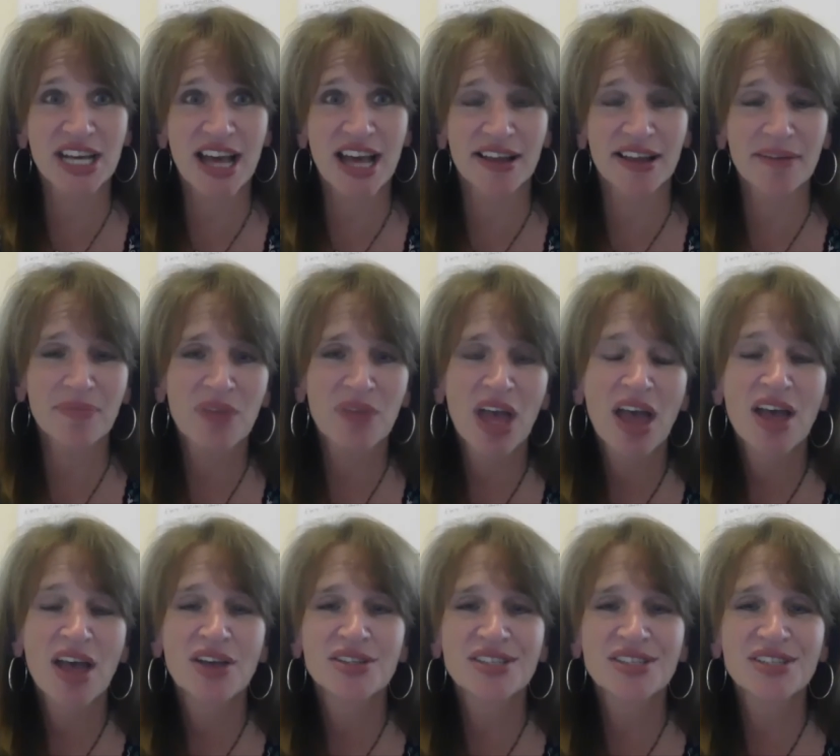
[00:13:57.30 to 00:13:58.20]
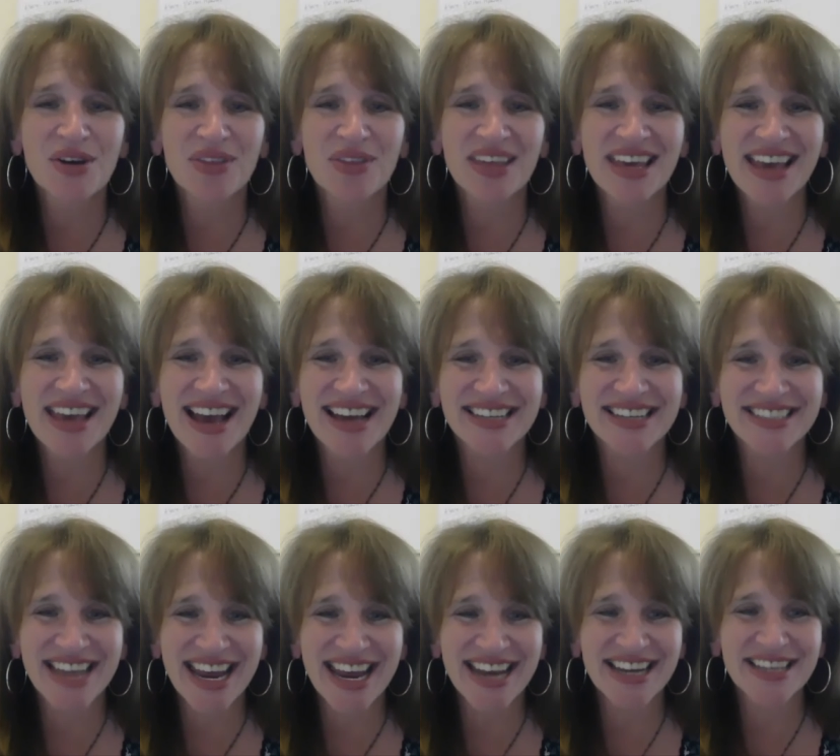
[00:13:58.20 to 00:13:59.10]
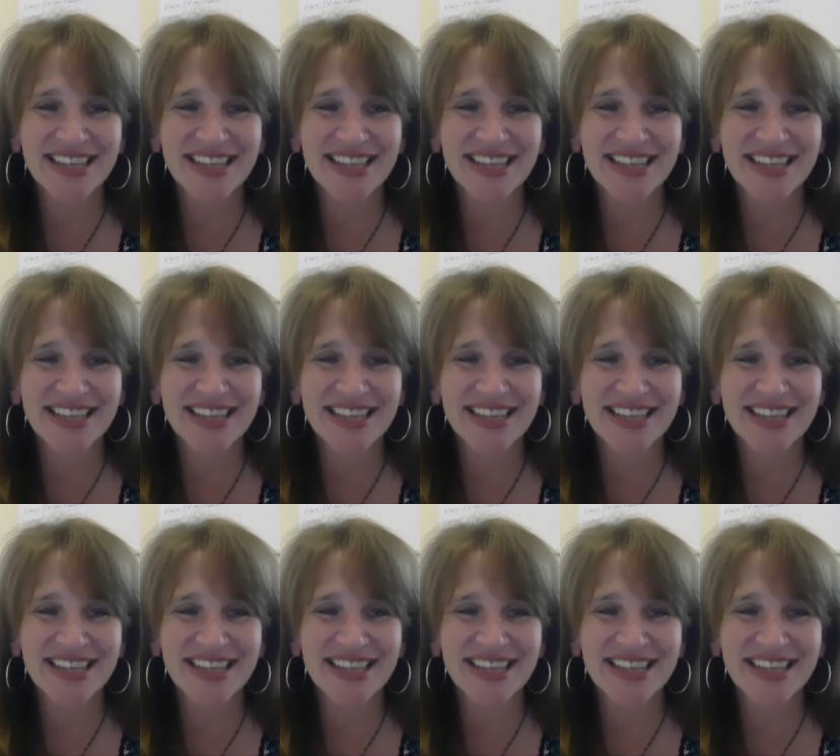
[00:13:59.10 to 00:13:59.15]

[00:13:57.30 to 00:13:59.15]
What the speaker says: Kelly. So the date